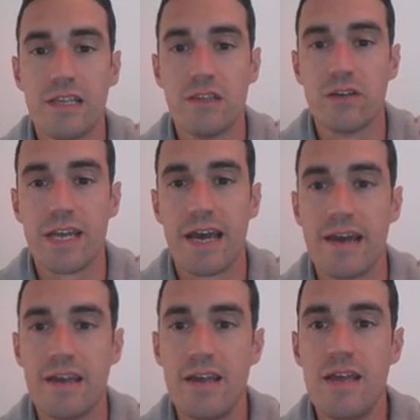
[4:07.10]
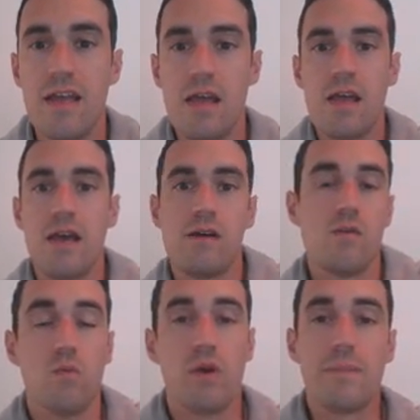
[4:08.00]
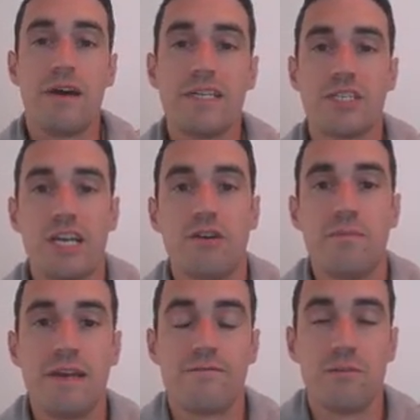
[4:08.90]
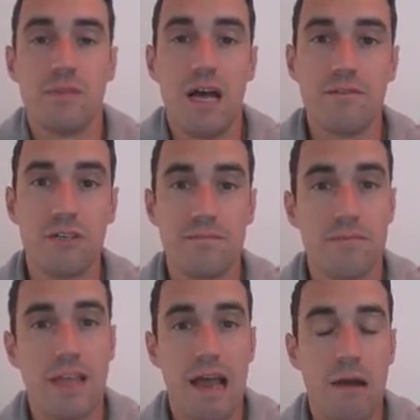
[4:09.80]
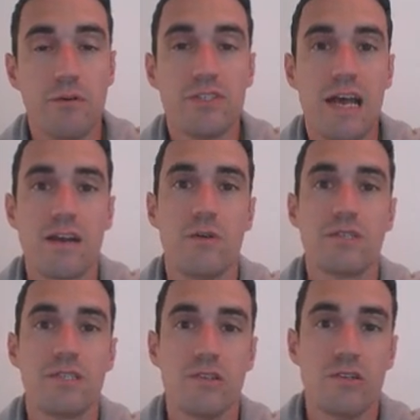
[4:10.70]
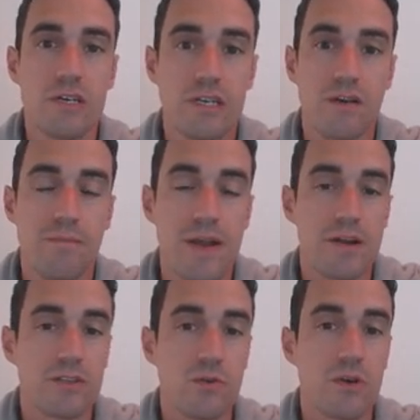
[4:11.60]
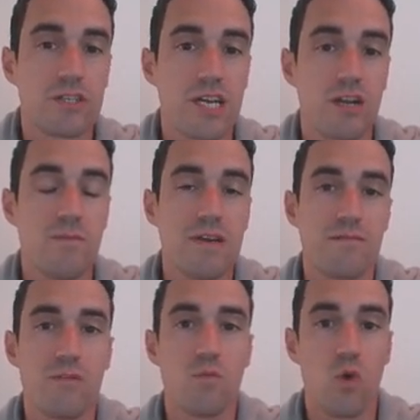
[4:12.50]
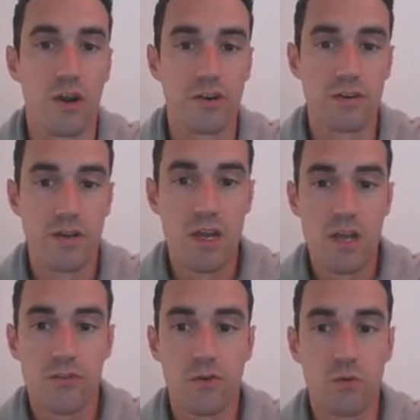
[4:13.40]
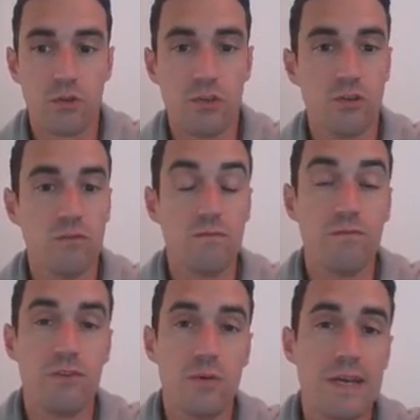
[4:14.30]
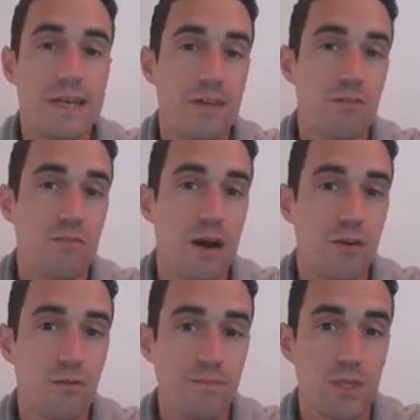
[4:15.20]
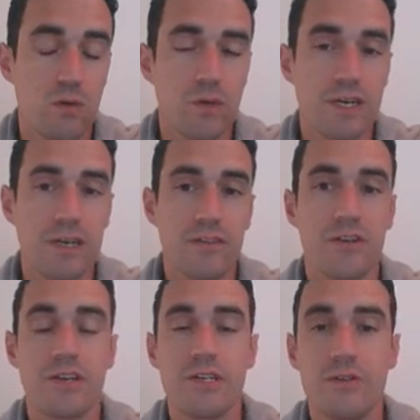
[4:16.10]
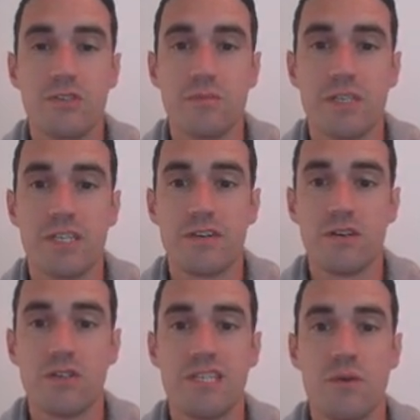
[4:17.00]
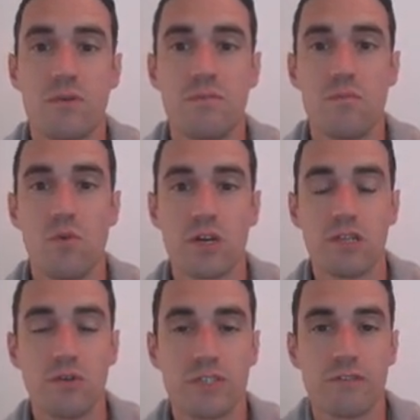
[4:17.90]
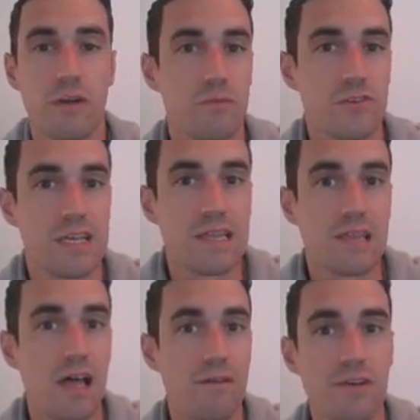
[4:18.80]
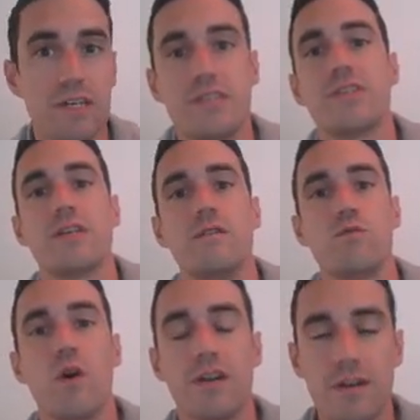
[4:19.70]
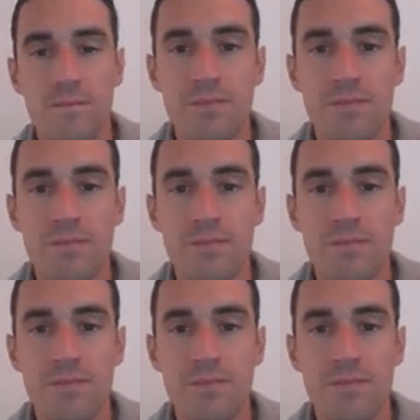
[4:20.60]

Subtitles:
look at what about a channel made from lava? How is that going to look compared to our channel made from water? So you'll view another model where they're going to use some materials that would more closely represent lava instead of water,